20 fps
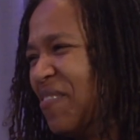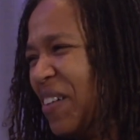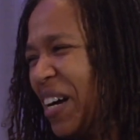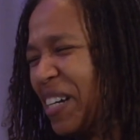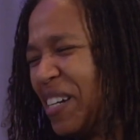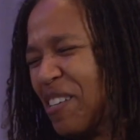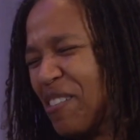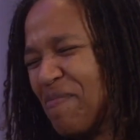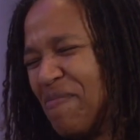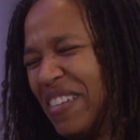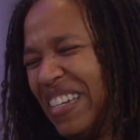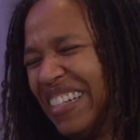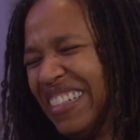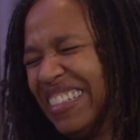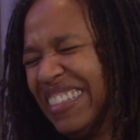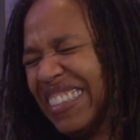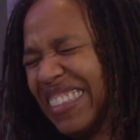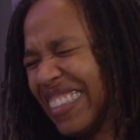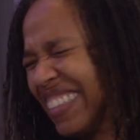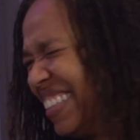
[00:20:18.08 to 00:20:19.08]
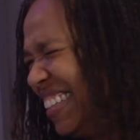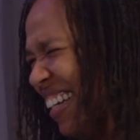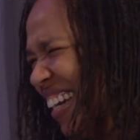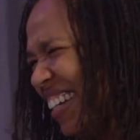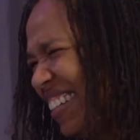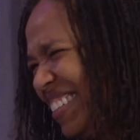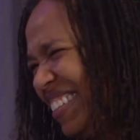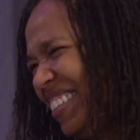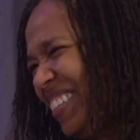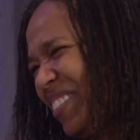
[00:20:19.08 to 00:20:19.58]
among her peers.
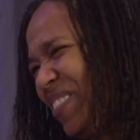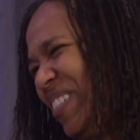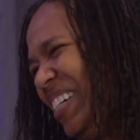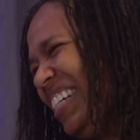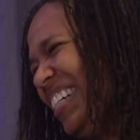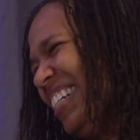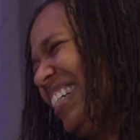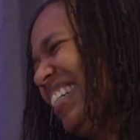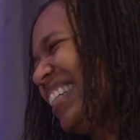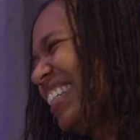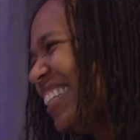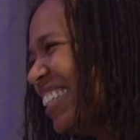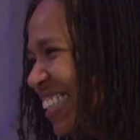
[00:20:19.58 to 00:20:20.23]
That girl's weird.